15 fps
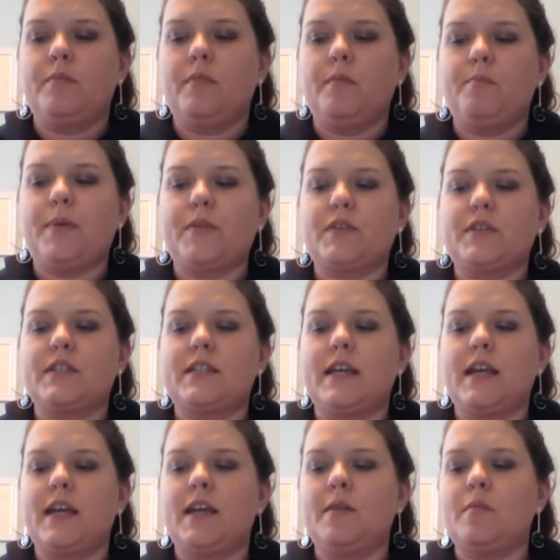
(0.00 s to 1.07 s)
about the
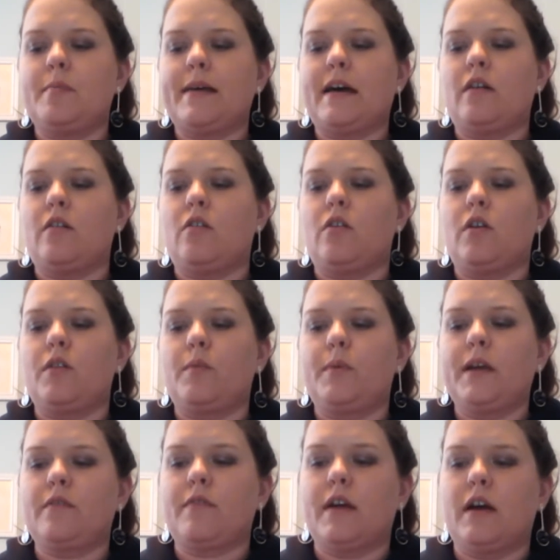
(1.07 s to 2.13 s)
same amount all the
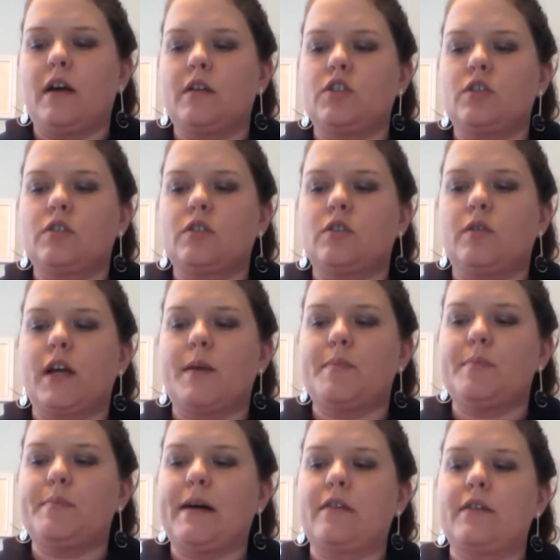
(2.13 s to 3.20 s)
way around, just going up
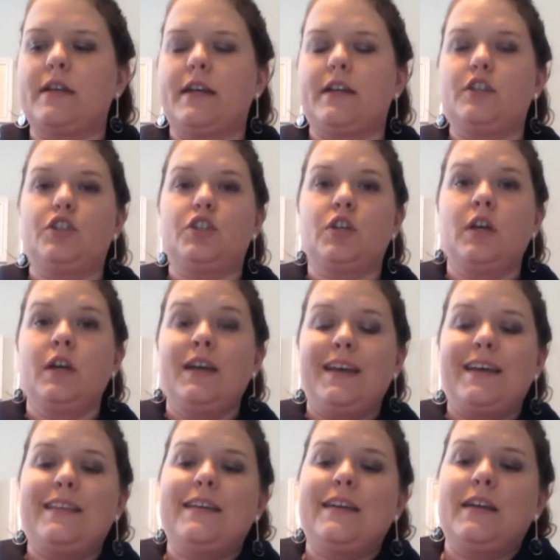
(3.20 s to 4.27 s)
about an inch.
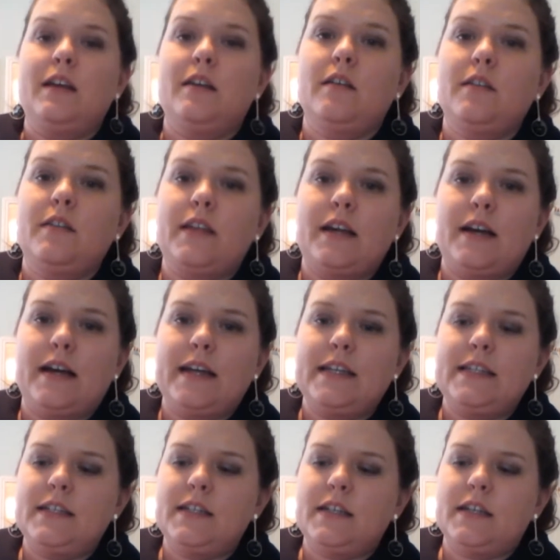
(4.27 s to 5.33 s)
And the
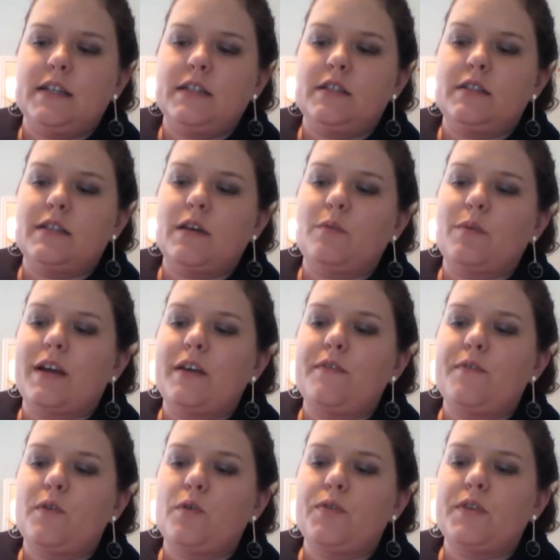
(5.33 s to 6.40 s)
idea is that when I
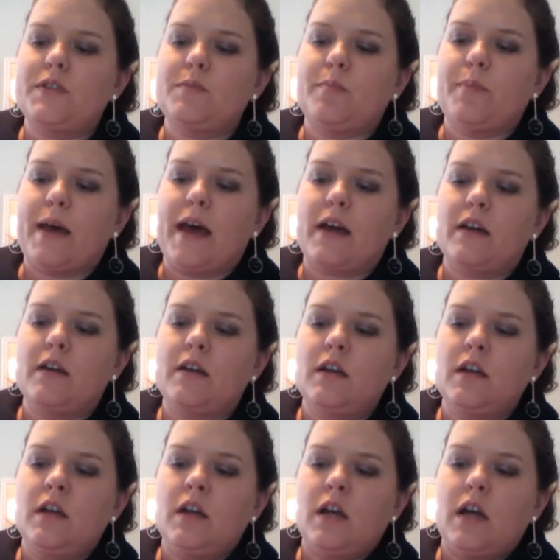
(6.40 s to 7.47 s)
fold this back,
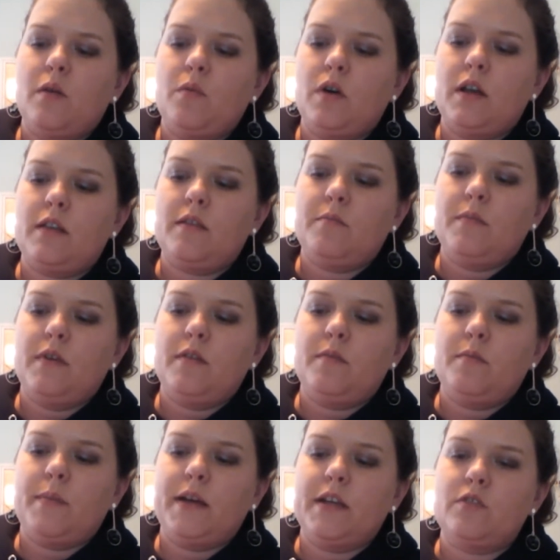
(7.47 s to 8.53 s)
I want
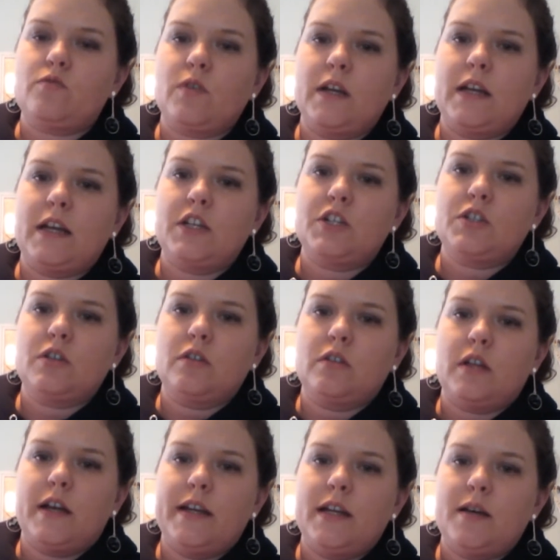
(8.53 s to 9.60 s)
my straight edge to
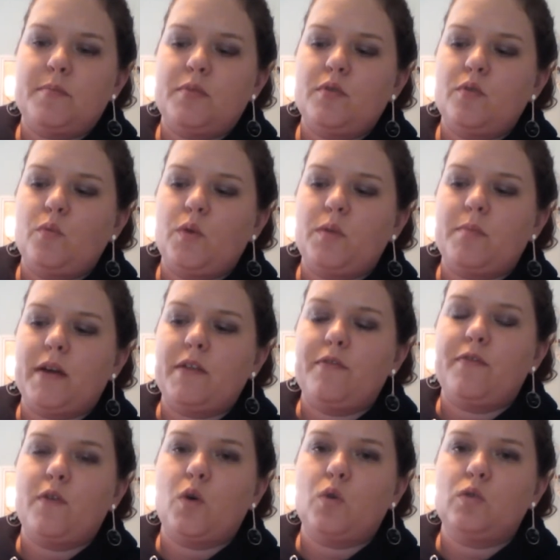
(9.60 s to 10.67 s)
line up with my
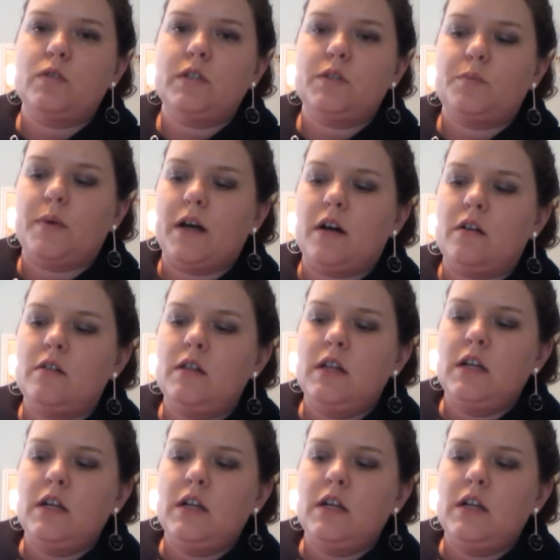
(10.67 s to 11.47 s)
fold as well,